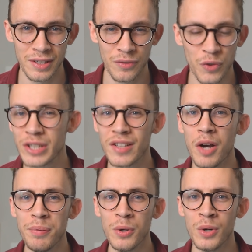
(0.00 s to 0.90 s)
For
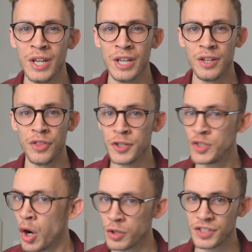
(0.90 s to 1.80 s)
example, the
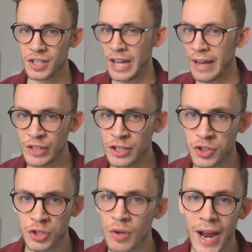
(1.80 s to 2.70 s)
dogs are having a
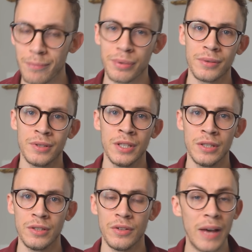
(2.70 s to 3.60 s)
scrap.
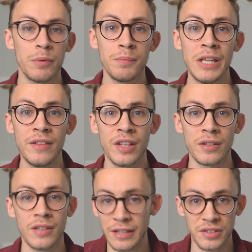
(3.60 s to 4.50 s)
That would mean
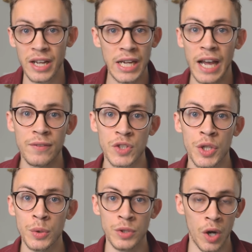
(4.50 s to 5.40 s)
that, let's say I have
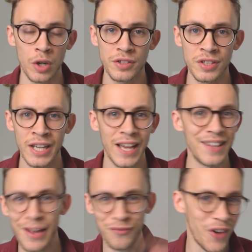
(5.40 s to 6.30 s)
two dogs and
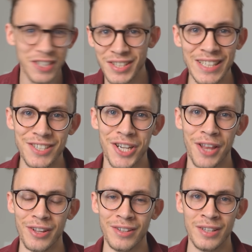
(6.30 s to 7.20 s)
they're fighting each
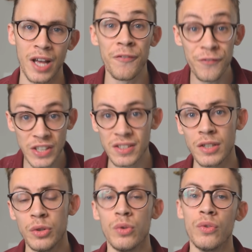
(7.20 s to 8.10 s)
other, a
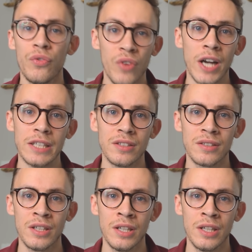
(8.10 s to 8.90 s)
physical fight.